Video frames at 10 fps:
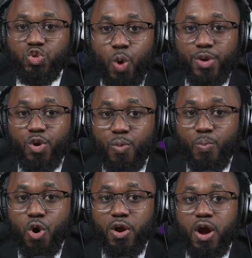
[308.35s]
one or
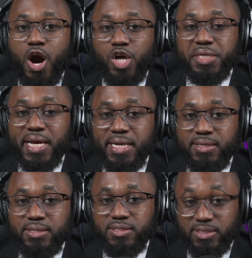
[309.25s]
more
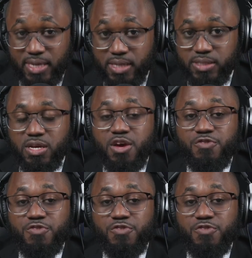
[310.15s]
186,